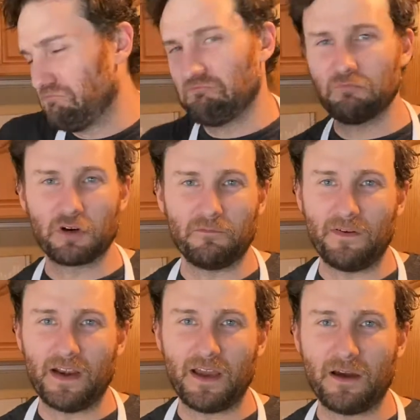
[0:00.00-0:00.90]
We're gonna
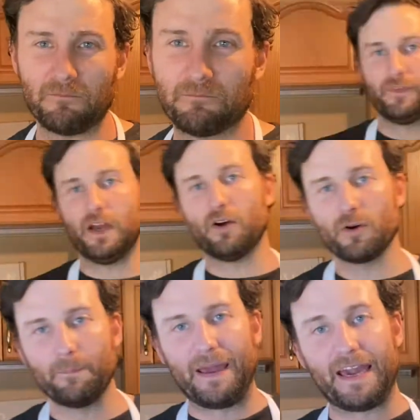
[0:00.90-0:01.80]
find out. Our
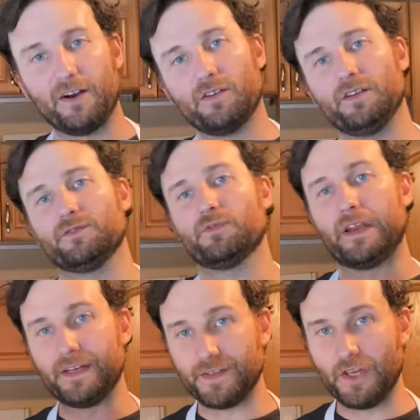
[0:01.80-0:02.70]
batter is
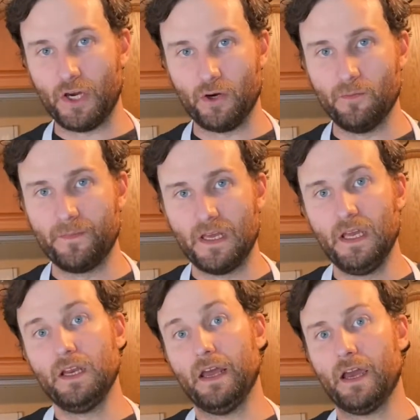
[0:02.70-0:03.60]
ready to go.
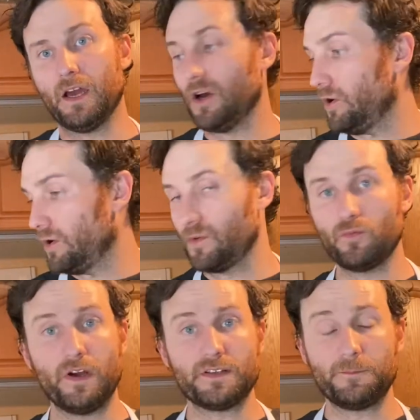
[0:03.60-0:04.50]
Now, the
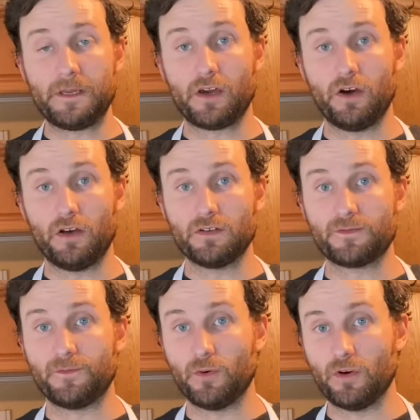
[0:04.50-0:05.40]
recipe calls
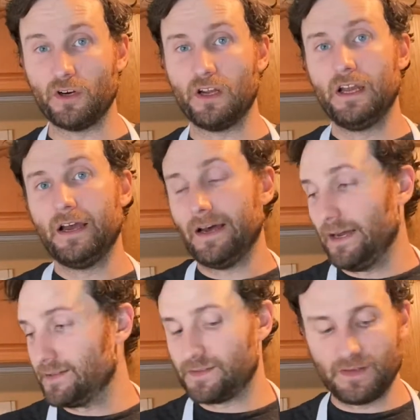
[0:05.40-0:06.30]
for
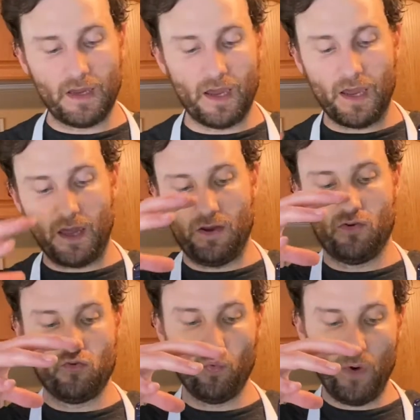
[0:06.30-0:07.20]
us
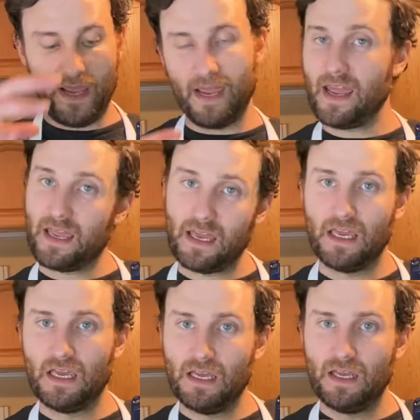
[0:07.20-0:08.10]
weighing
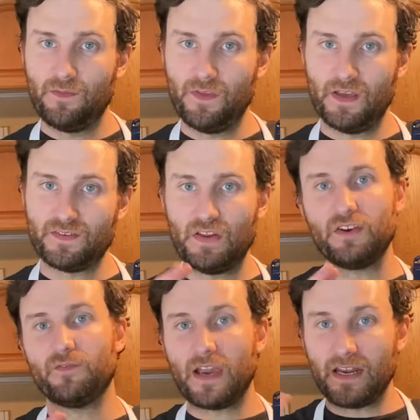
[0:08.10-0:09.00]
this and
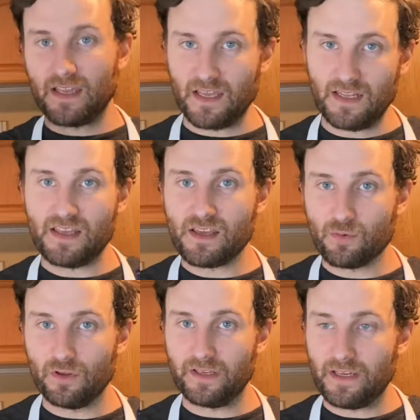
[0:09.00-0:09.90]
dividing it
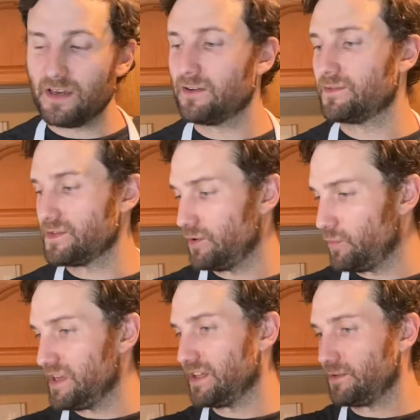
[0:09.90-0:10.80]
equally so that
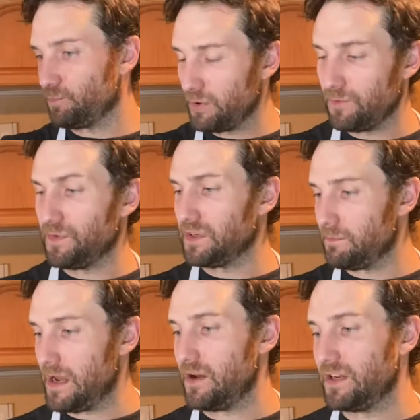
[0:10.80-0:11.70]
we get the perfect
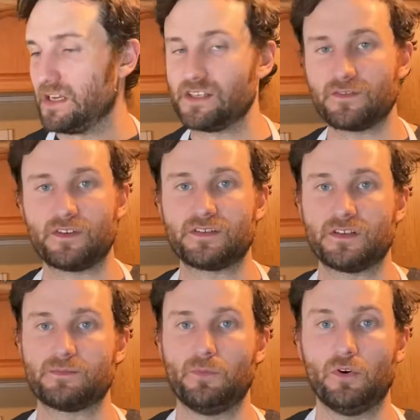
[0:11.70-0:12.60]
amount in each of the
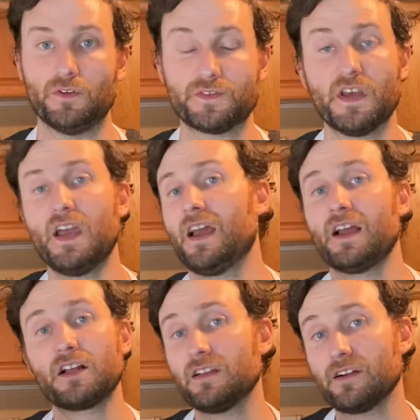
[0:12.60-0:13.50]
6 bowls.
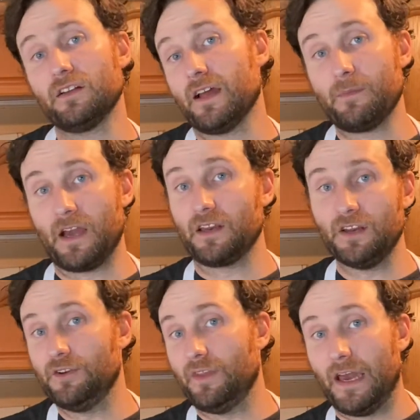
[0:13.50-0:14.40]
Clearly, I'm not going to
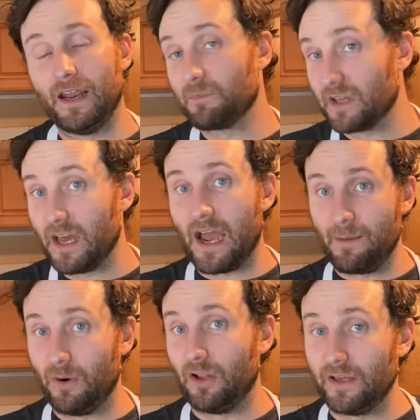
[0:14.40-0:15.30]
do that. I'm going to
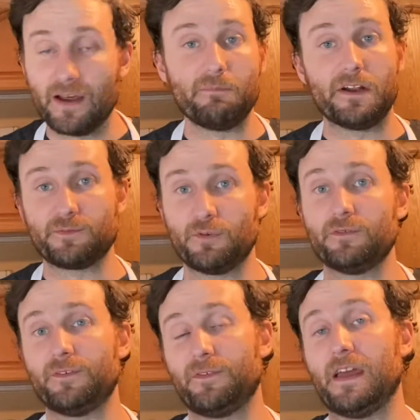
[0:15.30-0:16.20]
eyeball it. I'm much more of
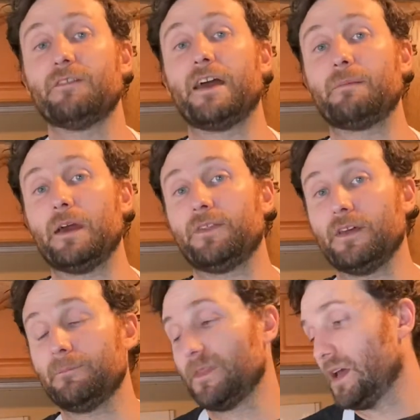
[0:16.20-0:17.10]
a fan of that
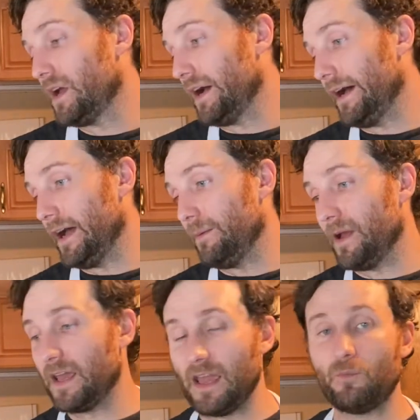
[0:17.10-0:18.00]
method.
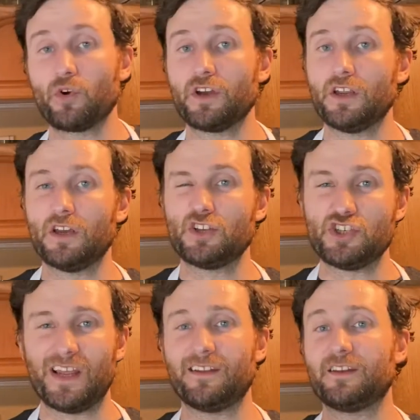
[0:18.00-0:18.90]
And we're going to
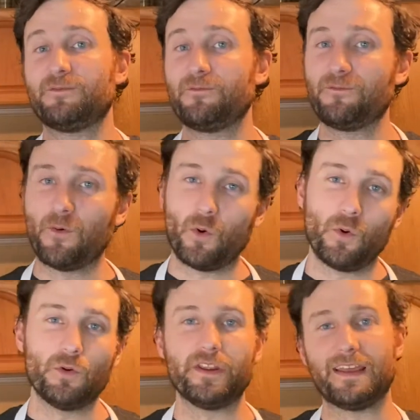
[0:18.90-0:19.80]
gently
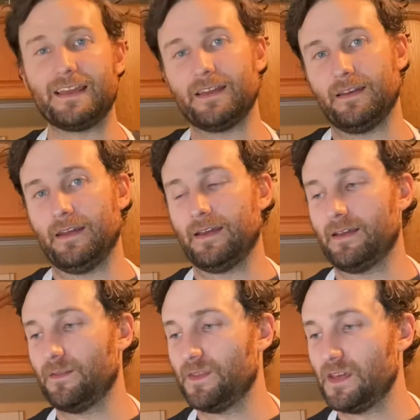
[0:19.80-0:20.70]
fold in
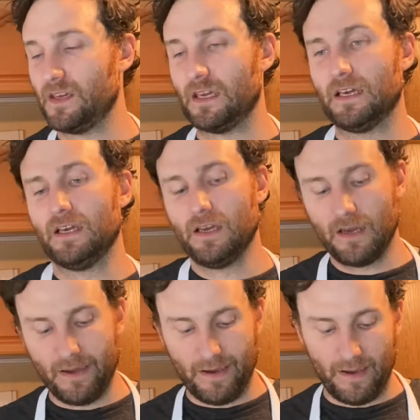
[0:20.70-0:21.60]
the
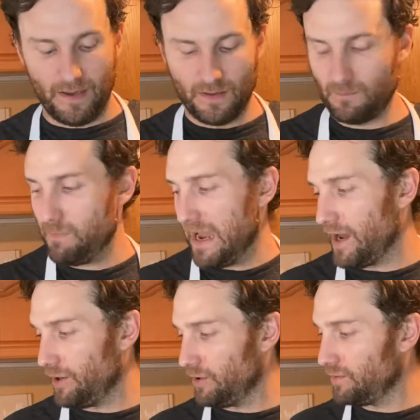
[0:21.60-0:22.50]

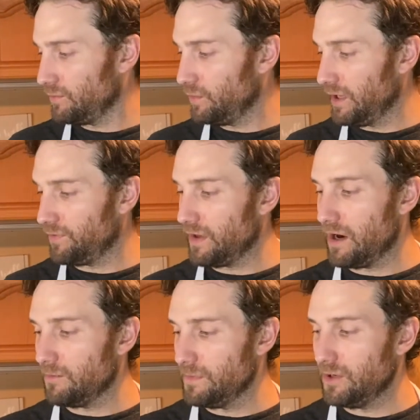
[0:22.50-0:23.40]
batter with
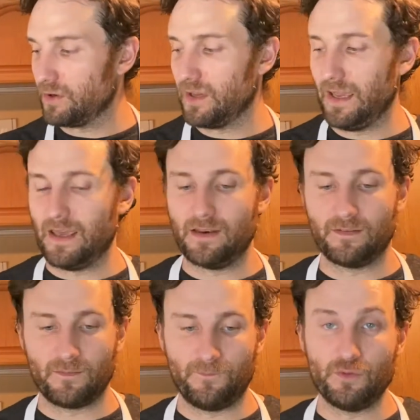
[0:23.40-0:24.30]
our milk and
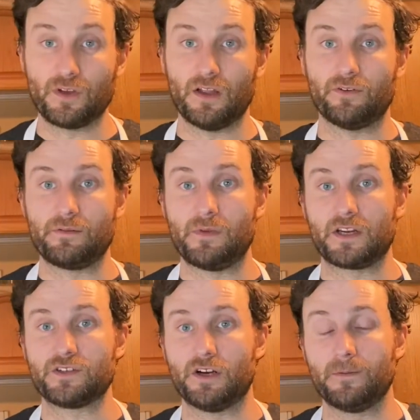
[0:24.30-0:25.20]
food coloring
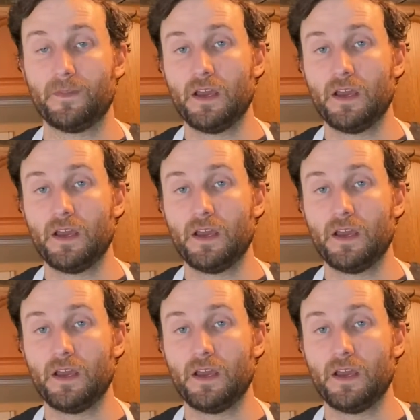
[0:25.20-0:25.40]
mixture.